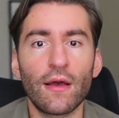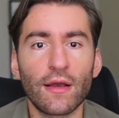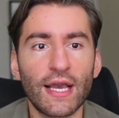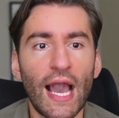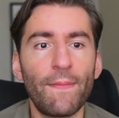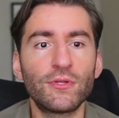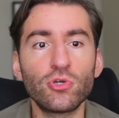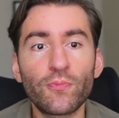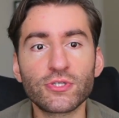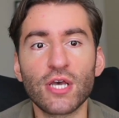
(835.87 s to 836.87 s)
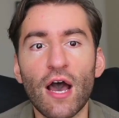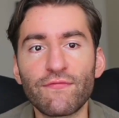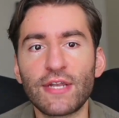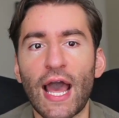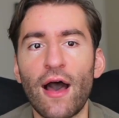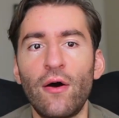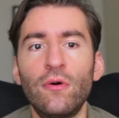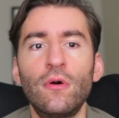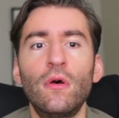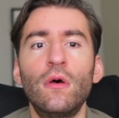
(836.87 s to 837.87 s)
Capital preserved
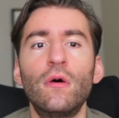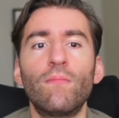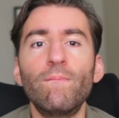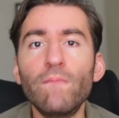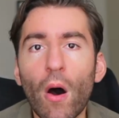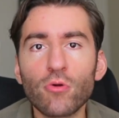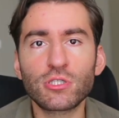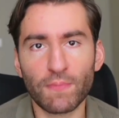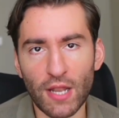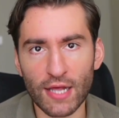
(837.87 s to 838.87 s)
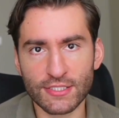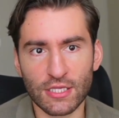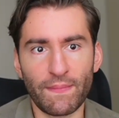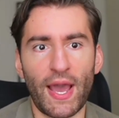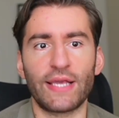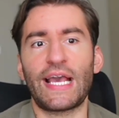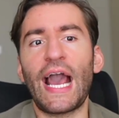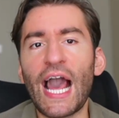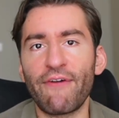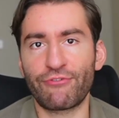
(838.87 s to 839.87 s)
now multiplies in the bear. You
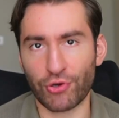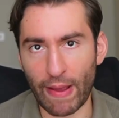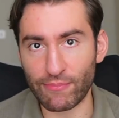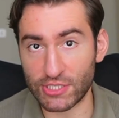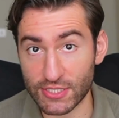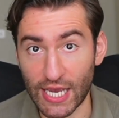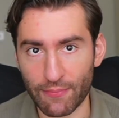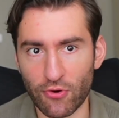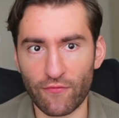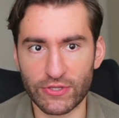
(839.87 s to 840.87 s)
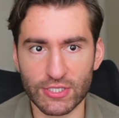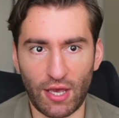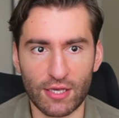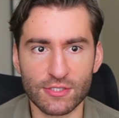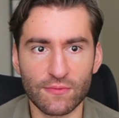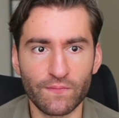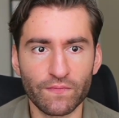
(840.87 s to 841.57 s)
have to remember to take profits, guys.